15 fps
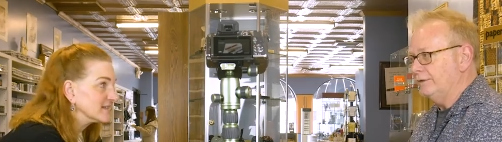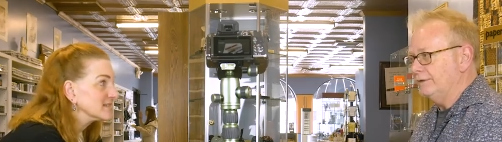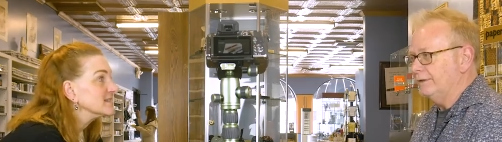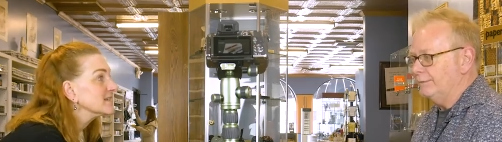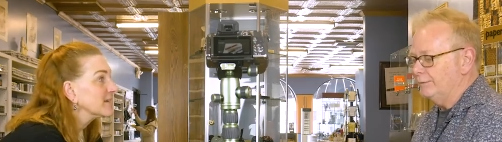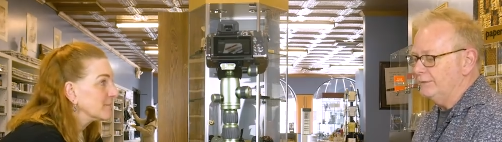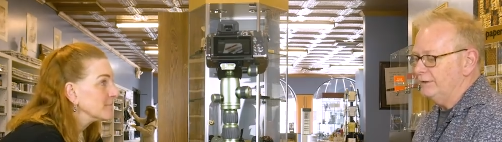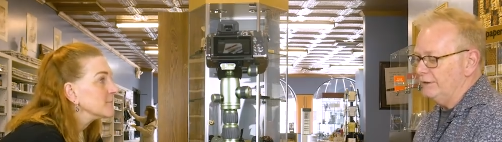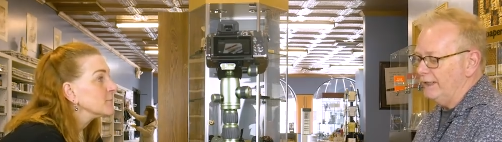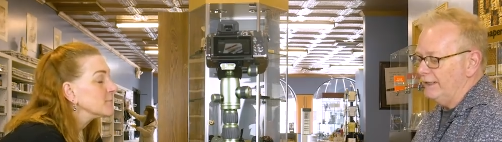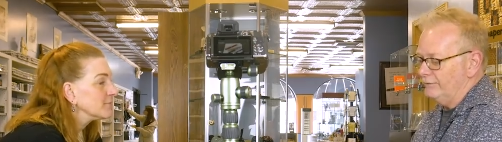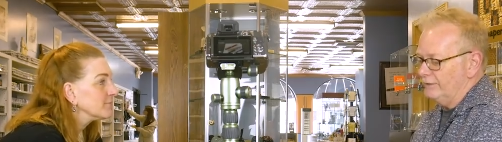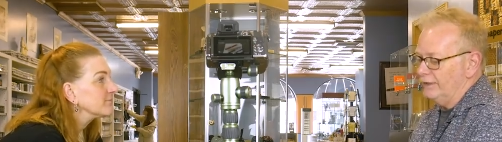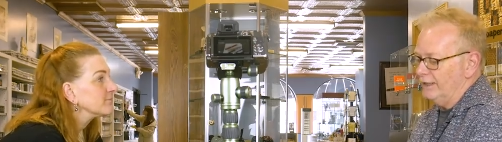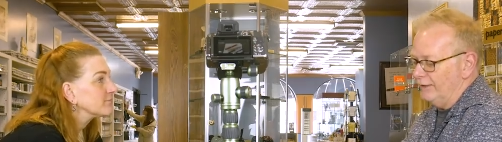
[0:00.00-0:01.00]
Speaker 1: yes. you have
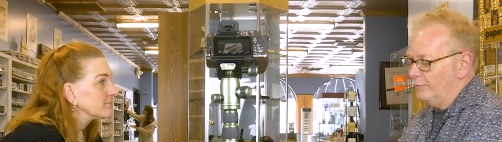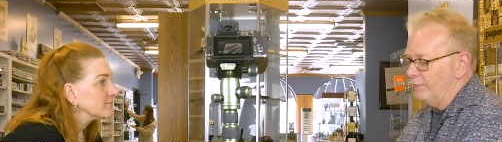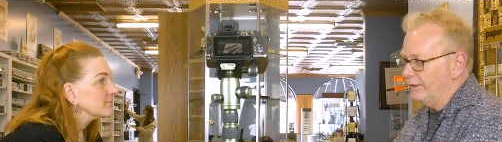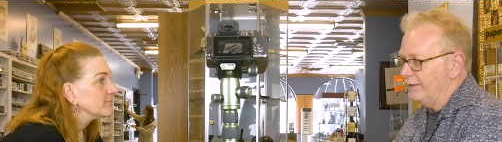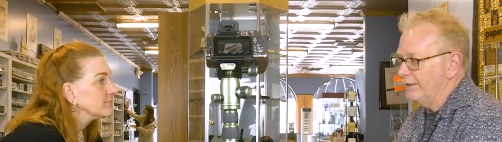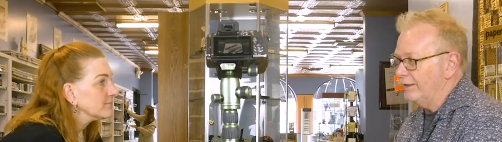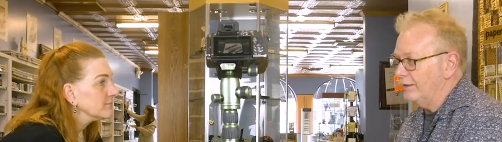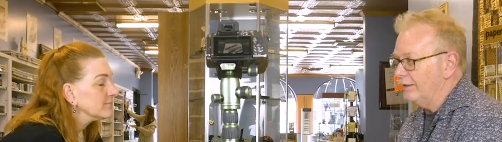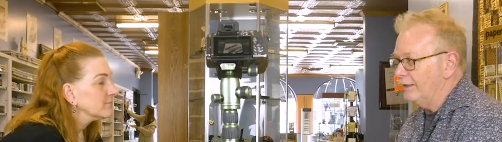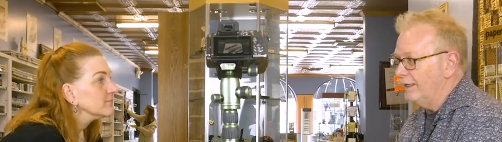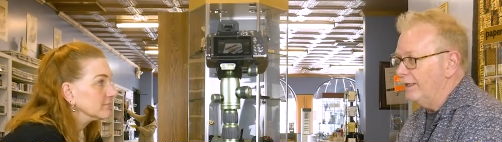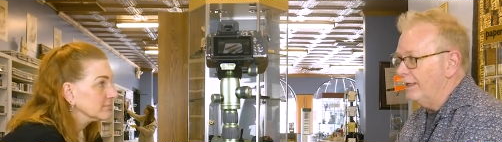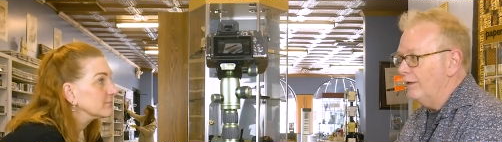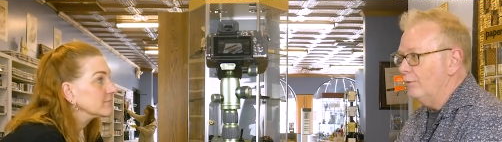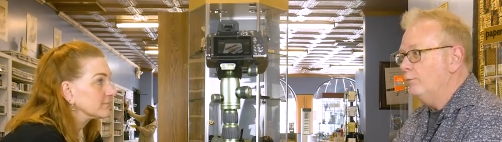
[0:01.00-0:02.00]
to kind of be there.
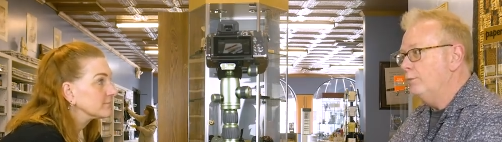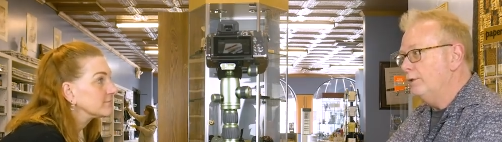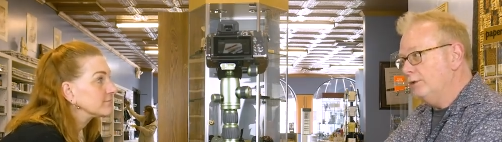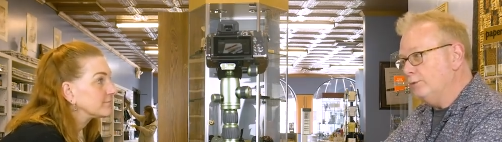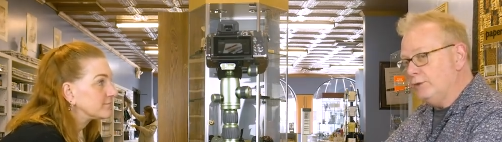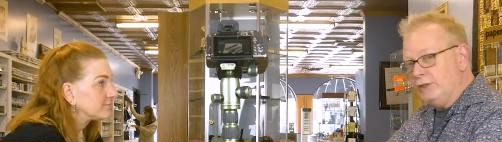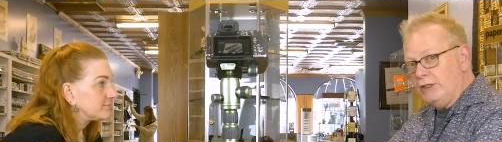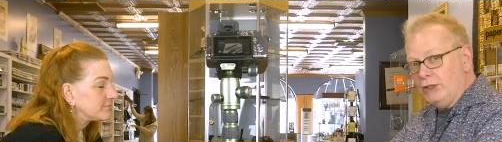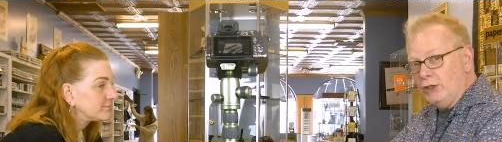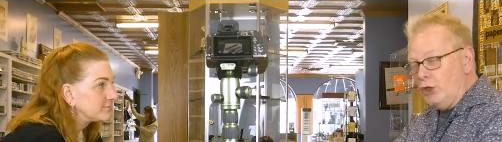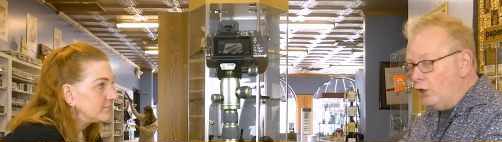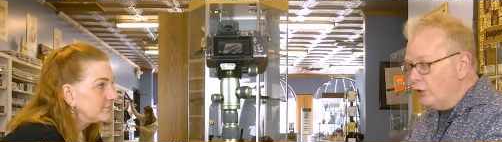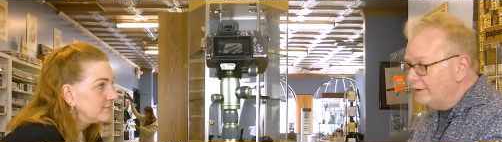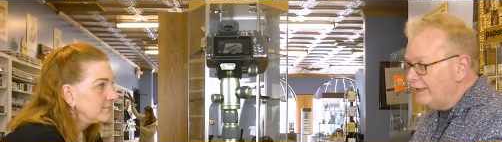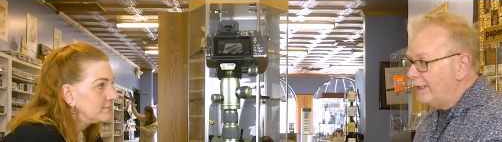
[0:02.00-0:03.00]
Because when you get a
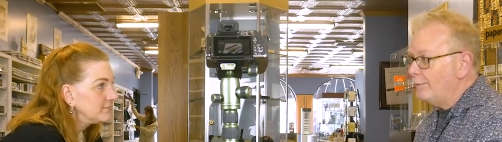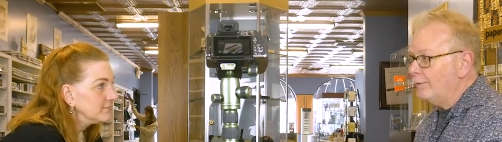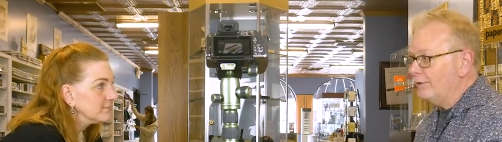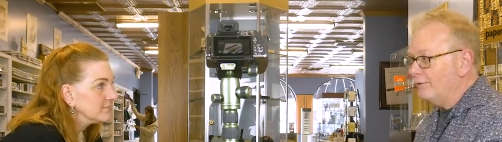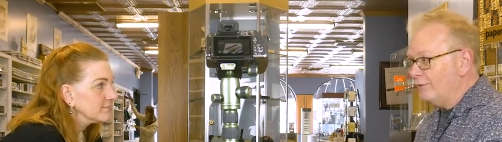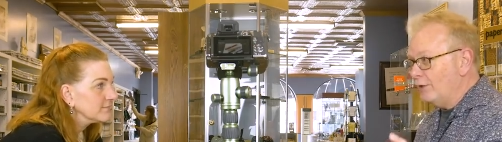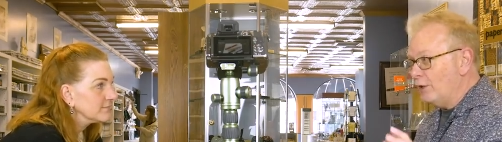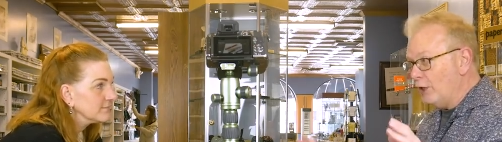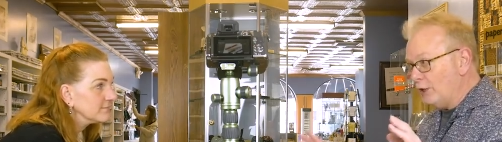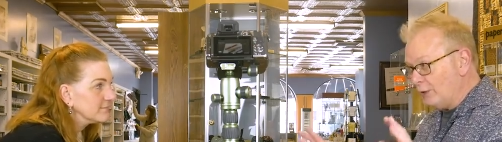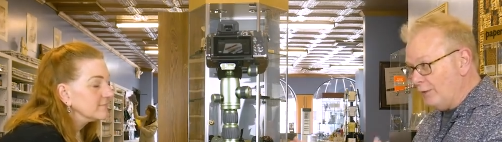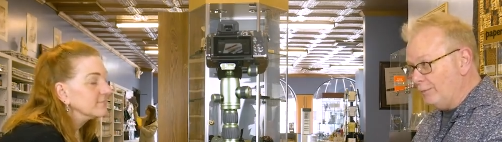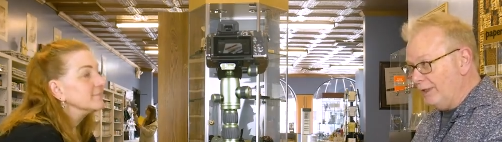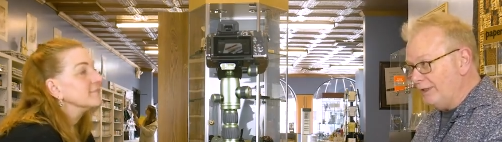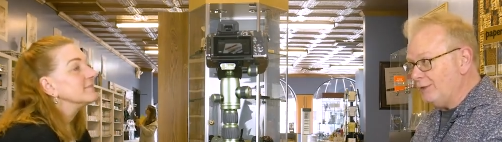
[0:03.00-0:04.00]
long table of a, hun- a
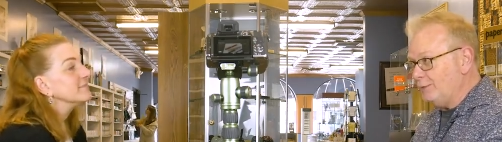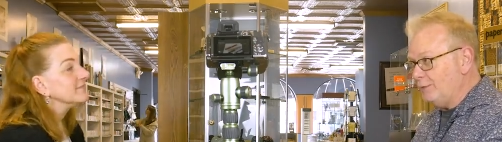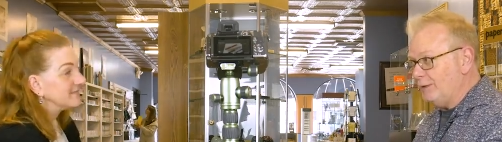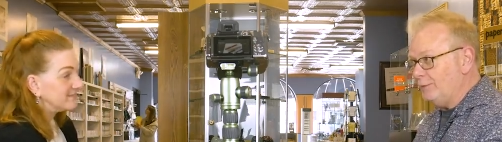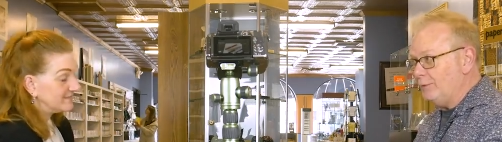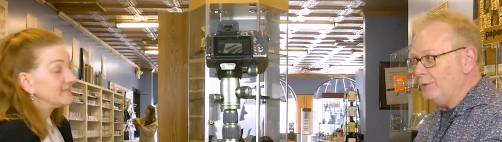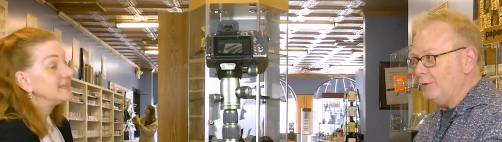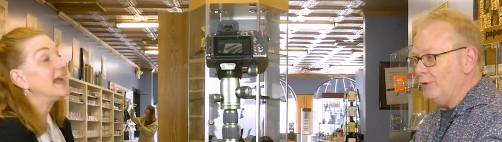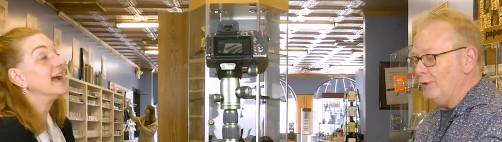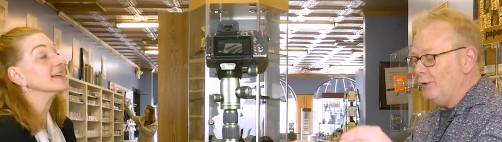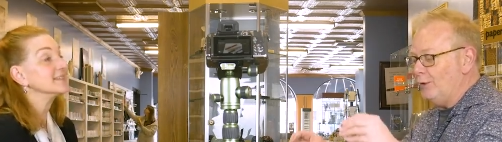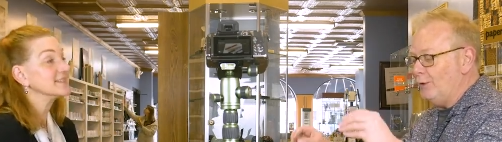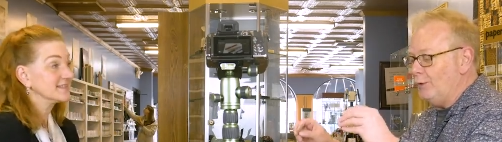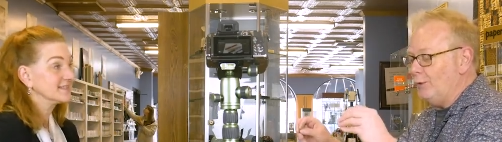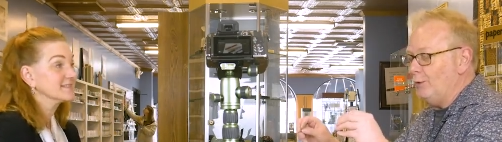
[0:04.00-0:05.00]
bunch of people
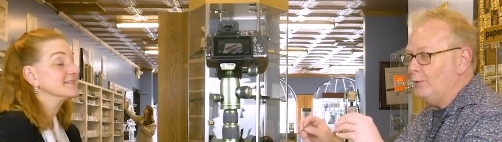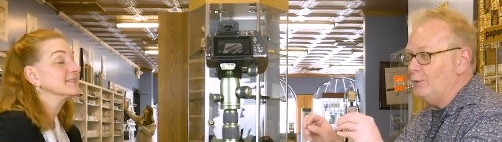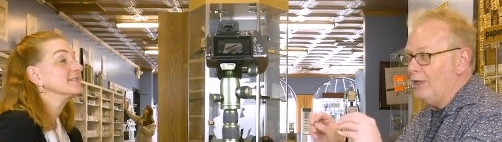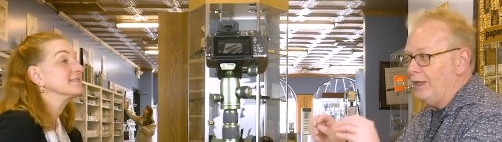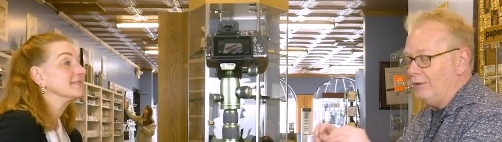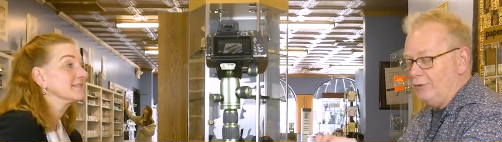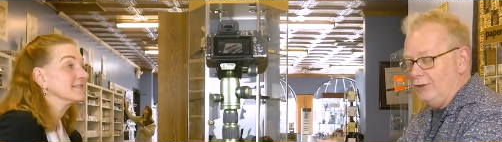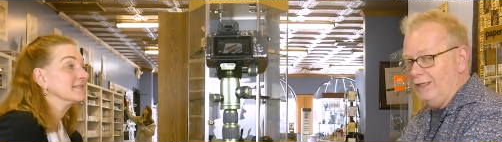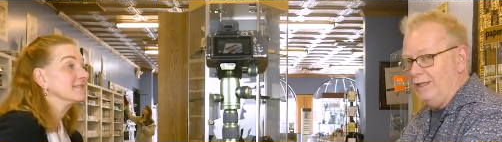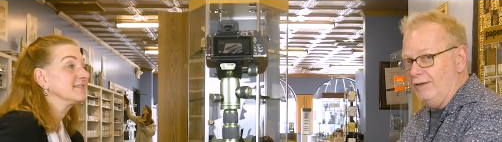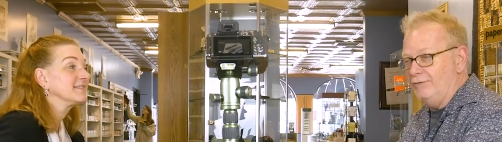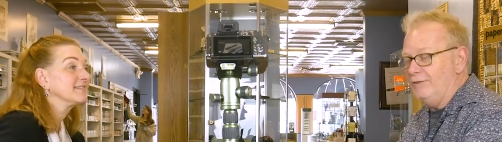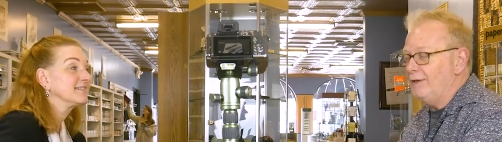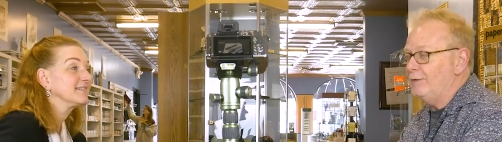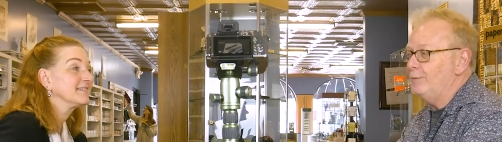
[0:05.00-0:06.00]
yes. who not only love
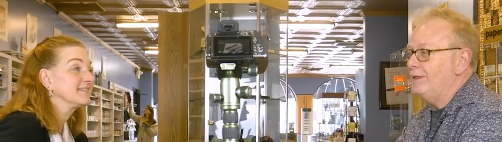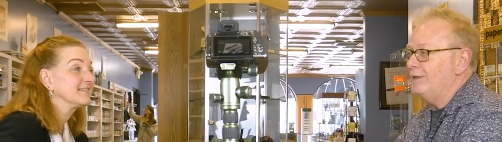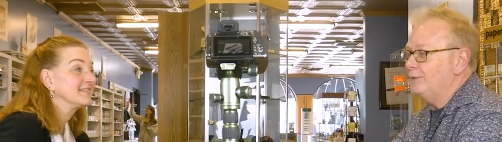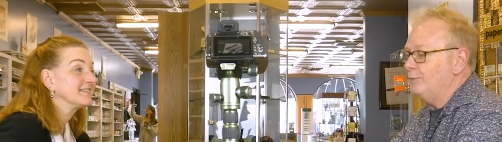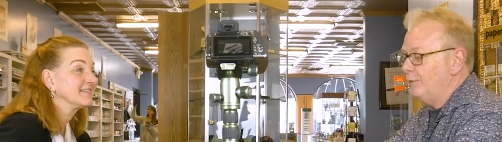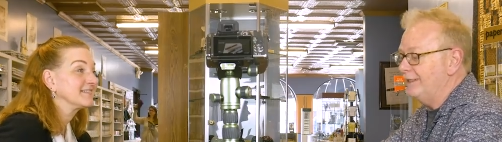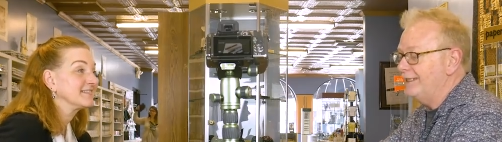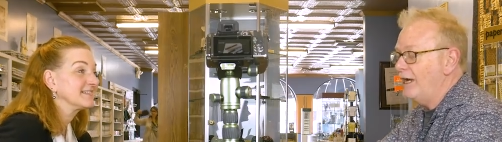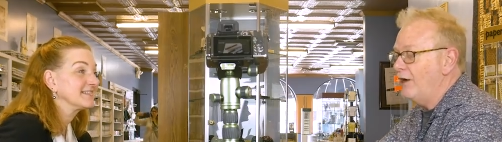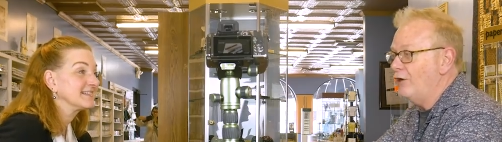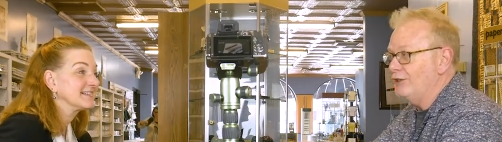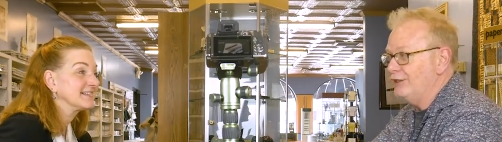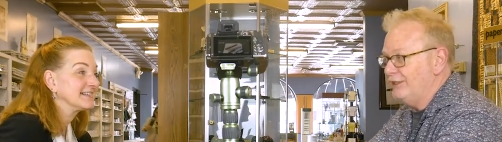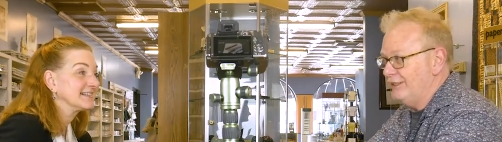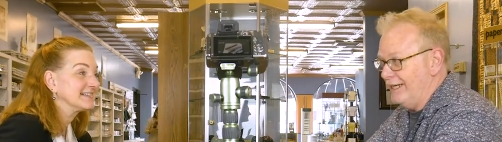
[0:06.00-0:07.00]
fountain pens but are
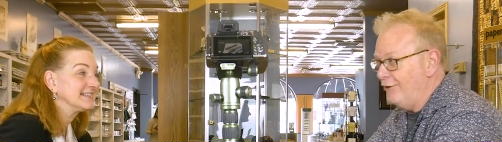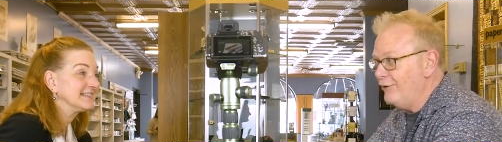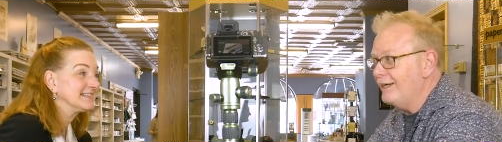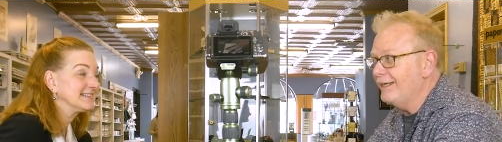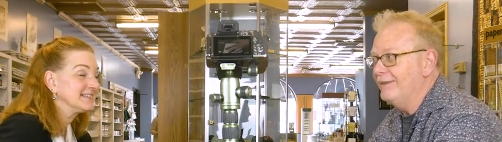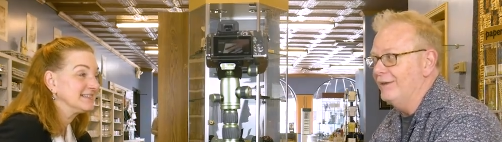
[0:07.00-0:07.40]
sharing